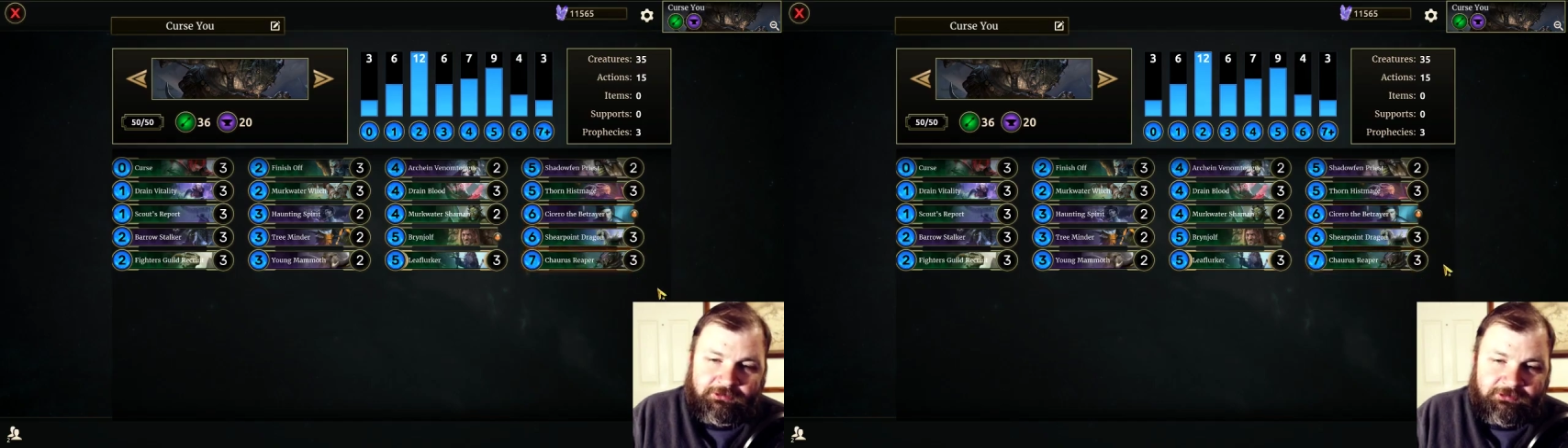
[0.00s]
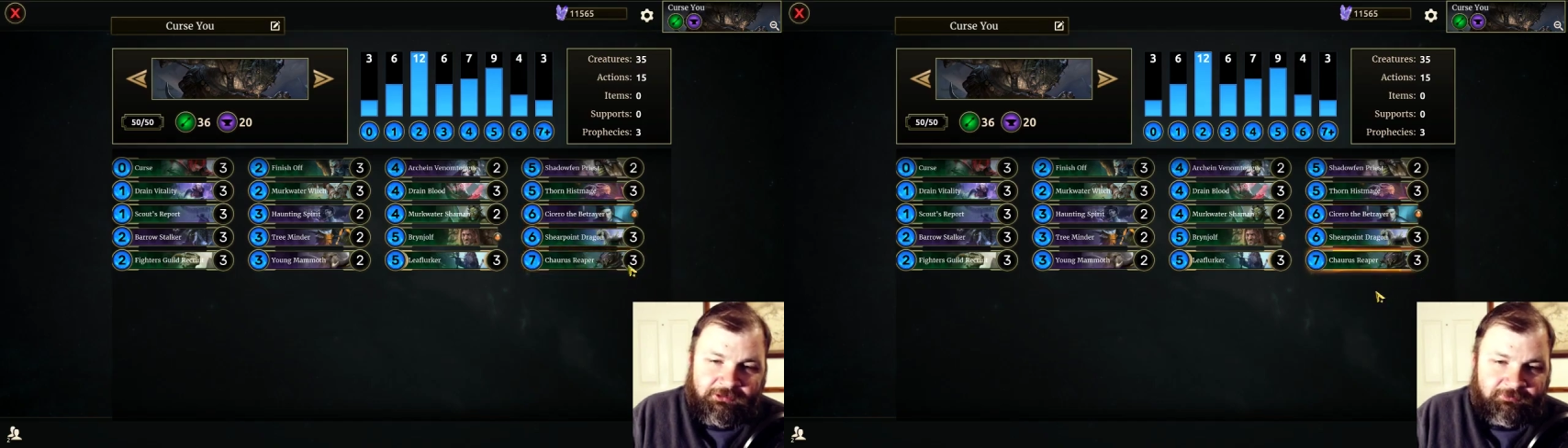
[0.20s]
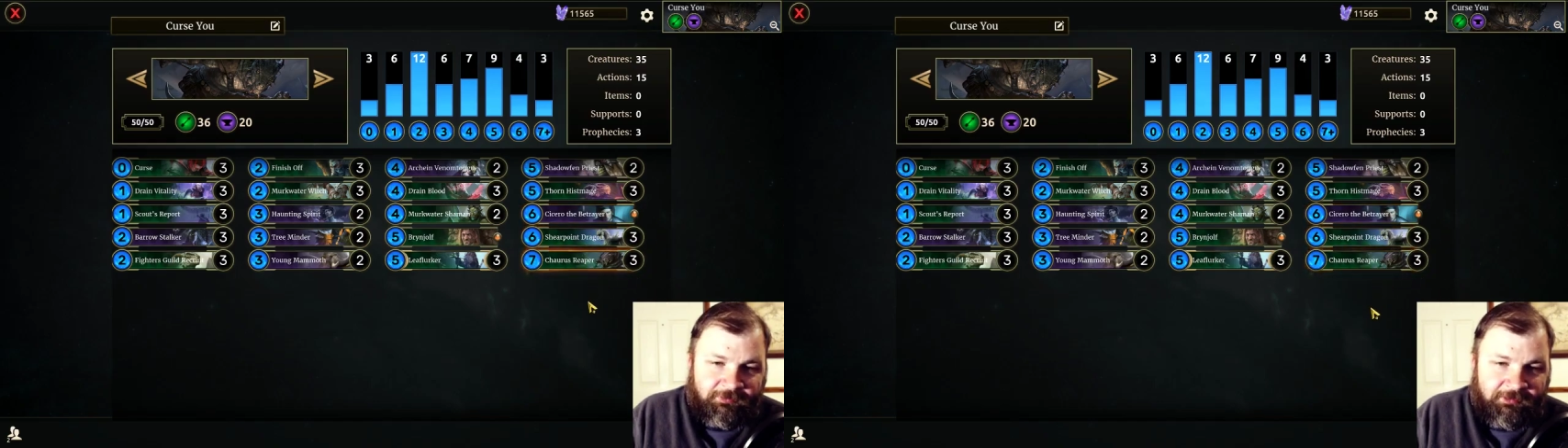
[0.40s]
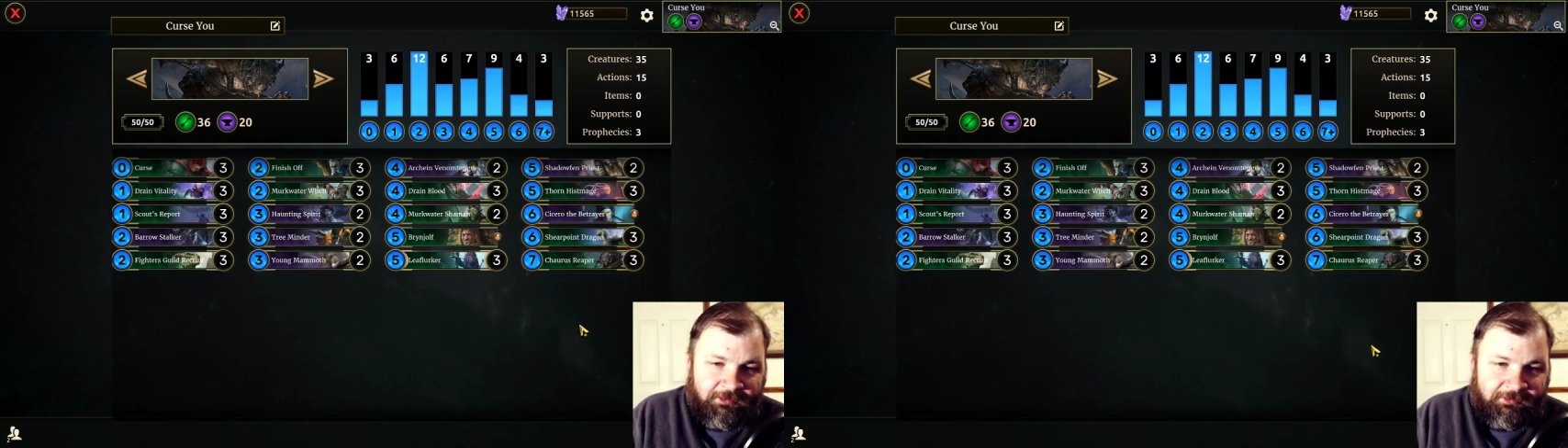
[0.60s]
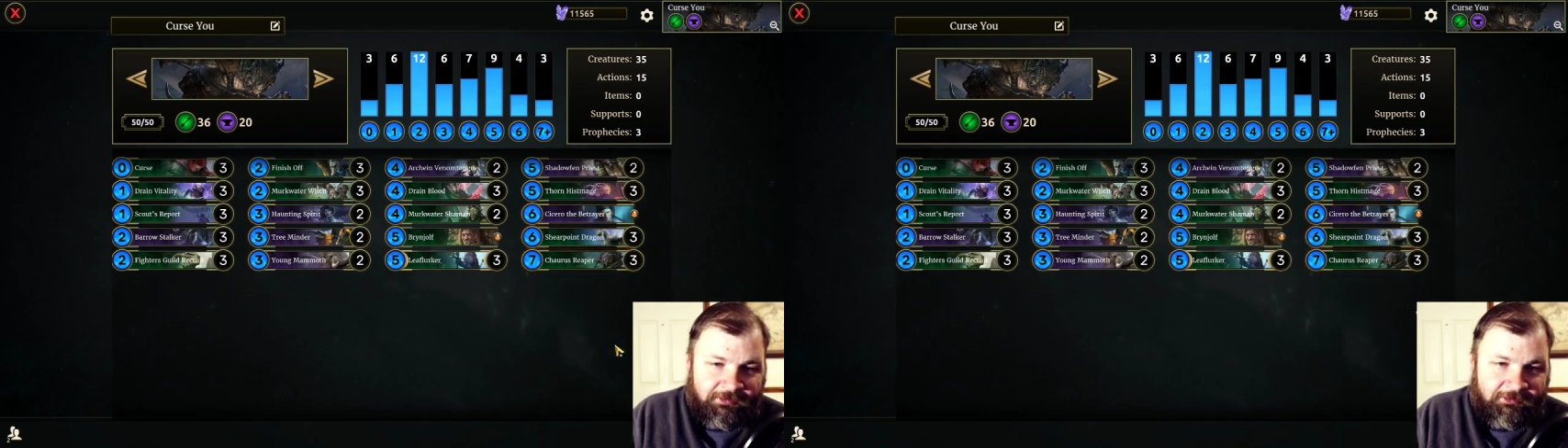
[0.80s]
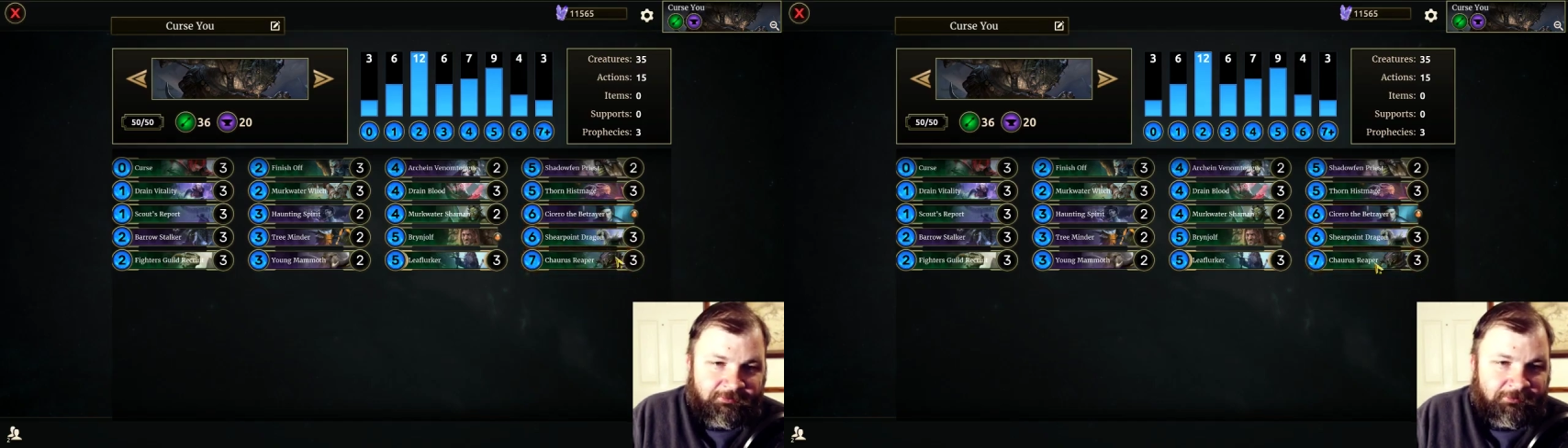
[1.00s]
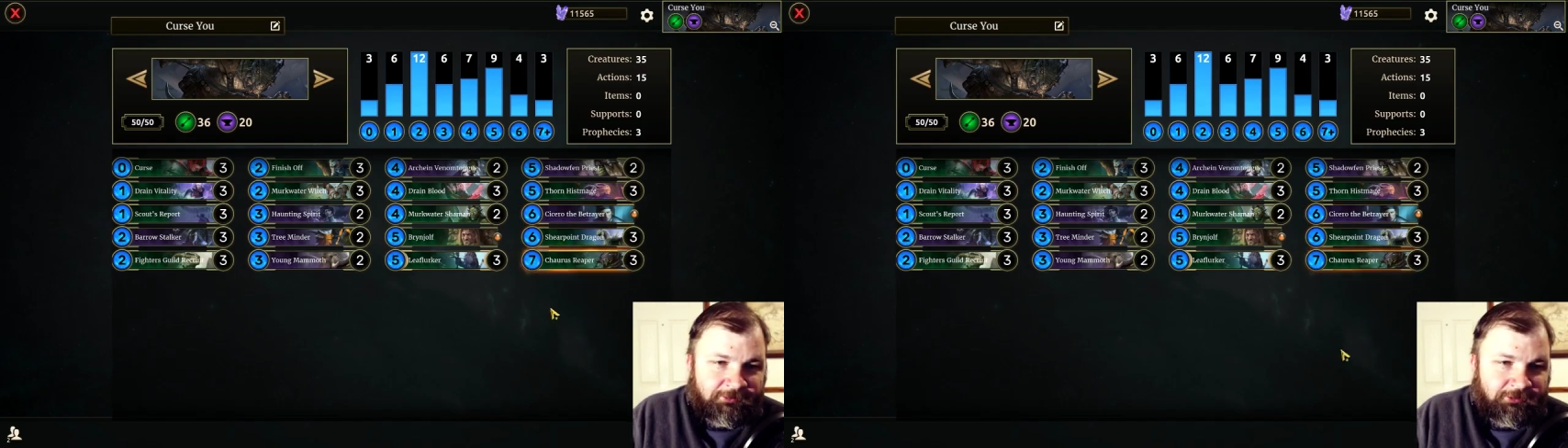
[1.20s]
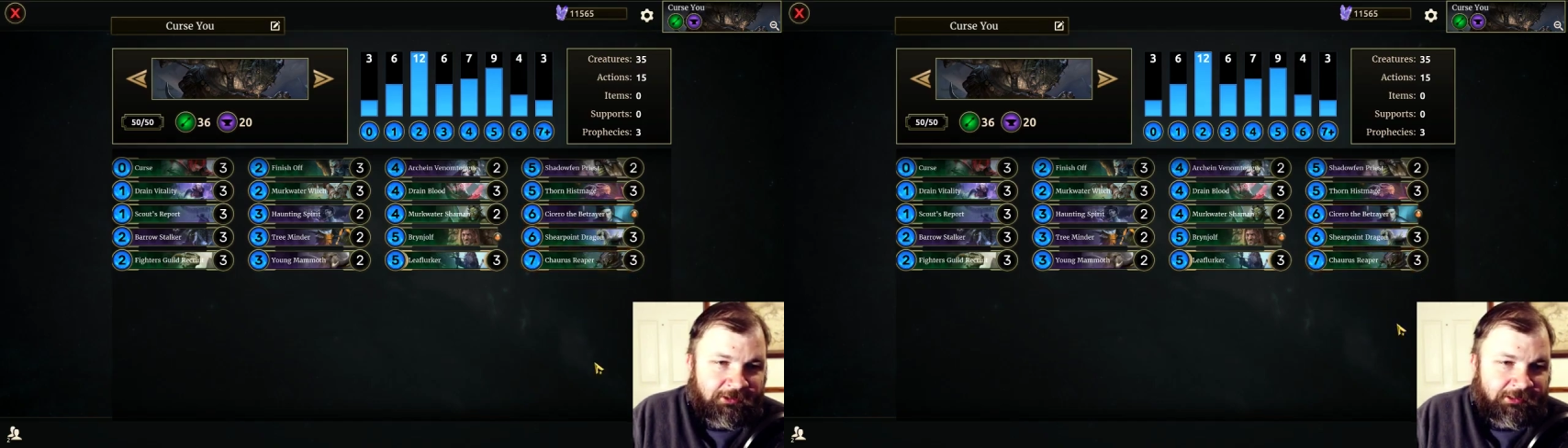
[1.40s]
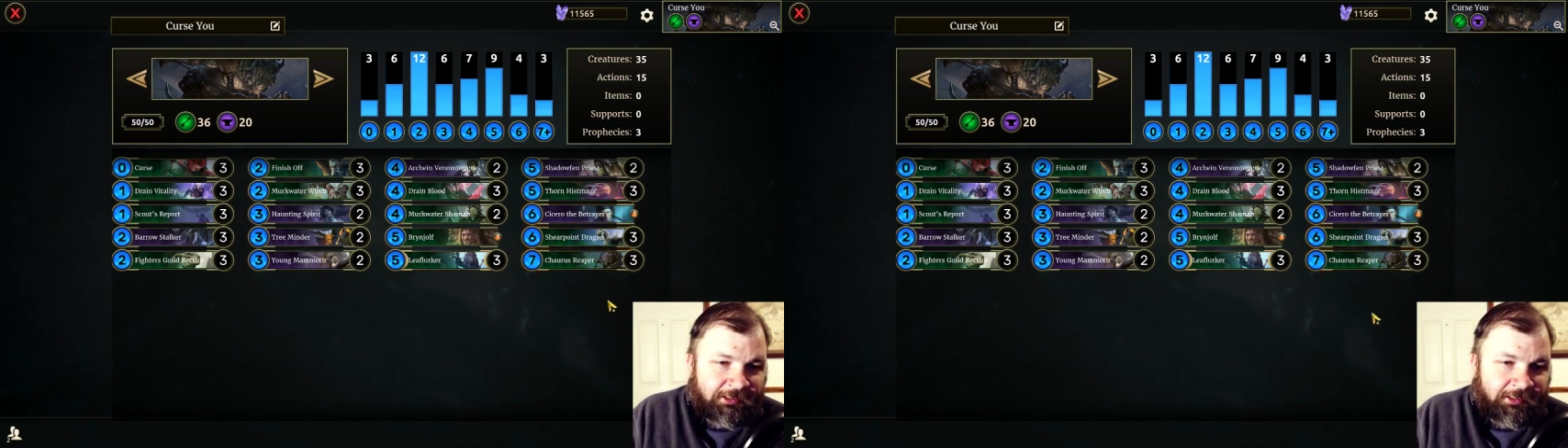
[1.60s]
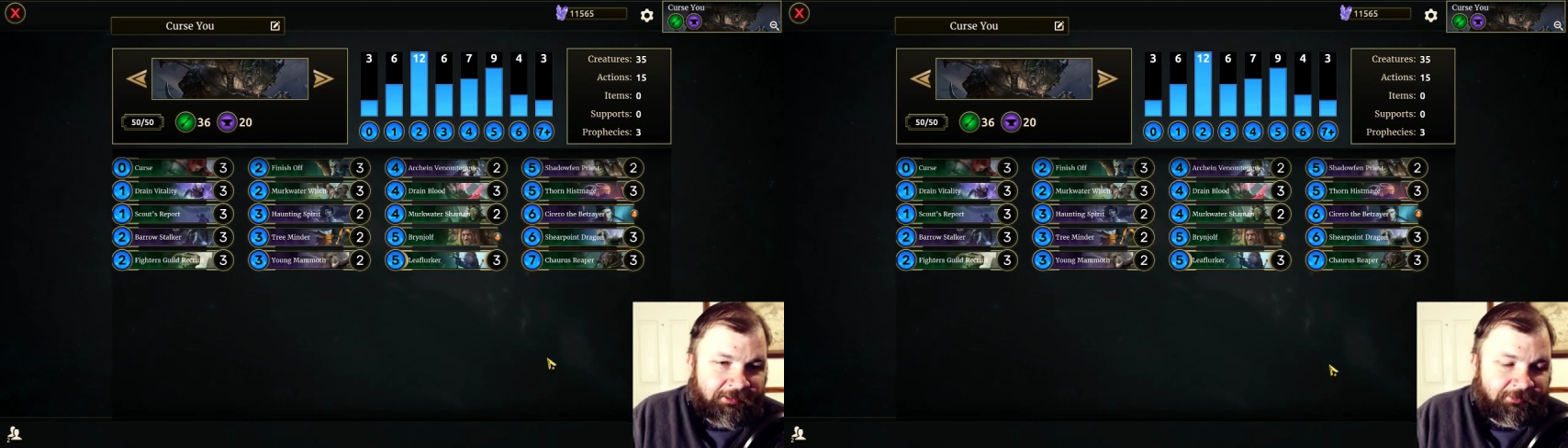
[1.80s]
and stuff like that. That's what we're trying to
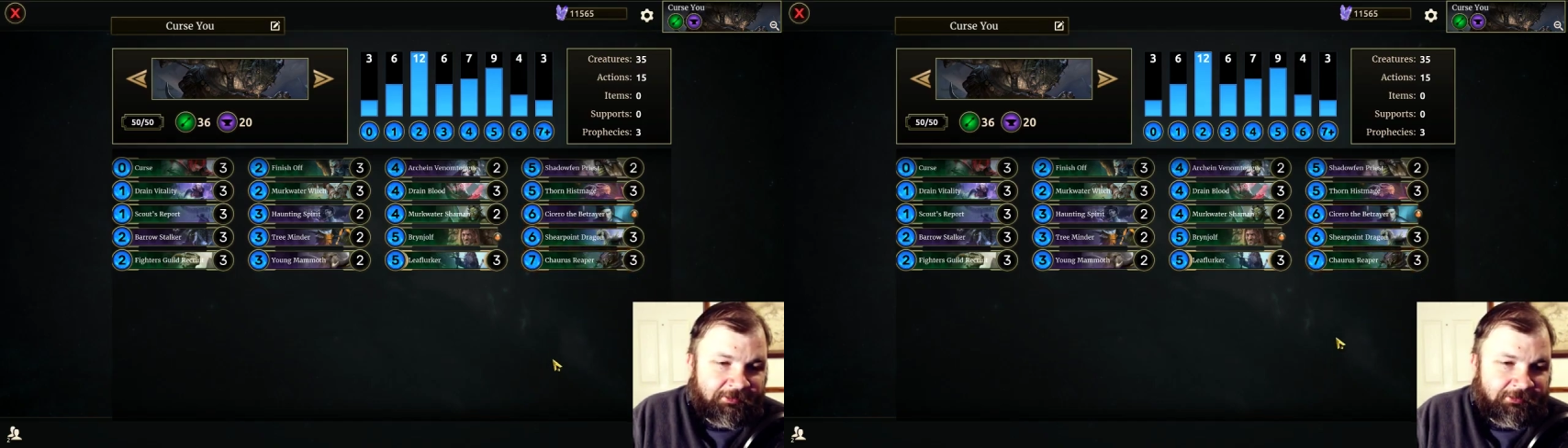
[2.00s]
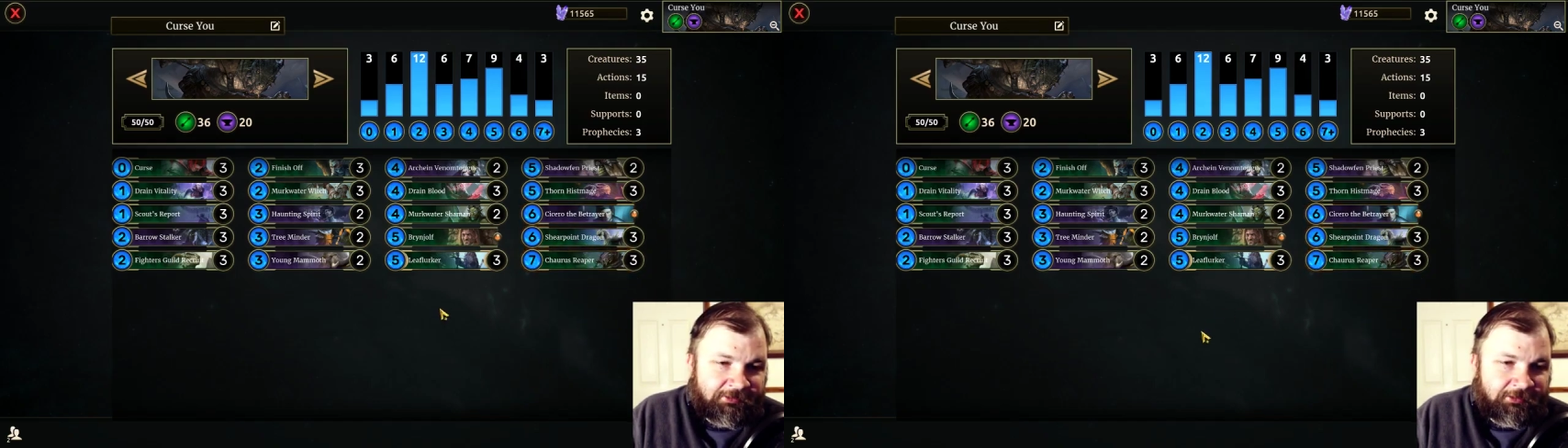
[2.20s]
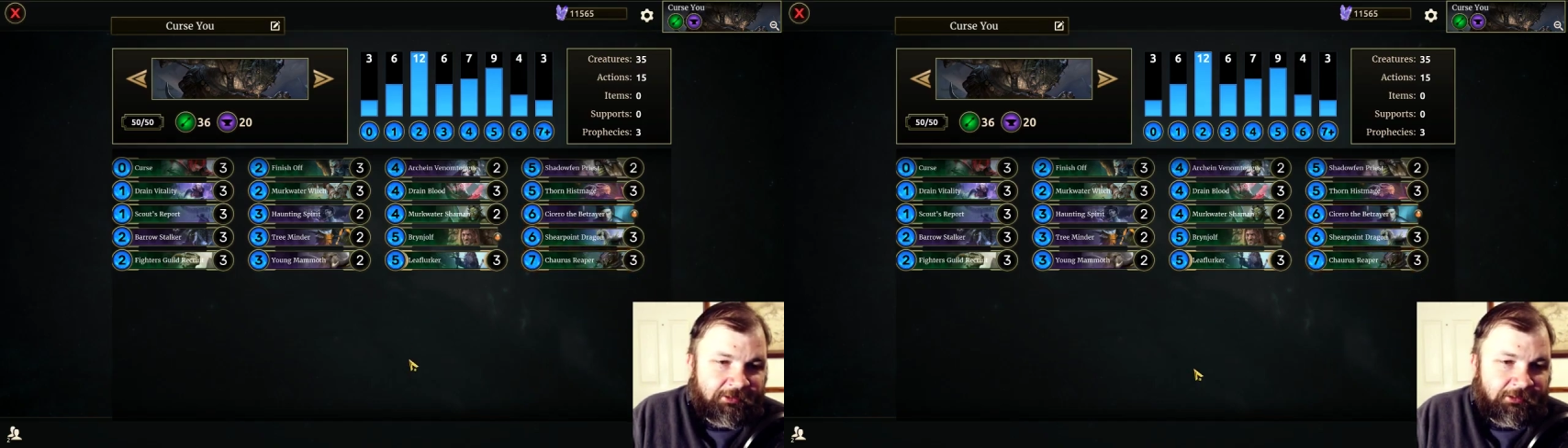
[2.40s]
get out of this.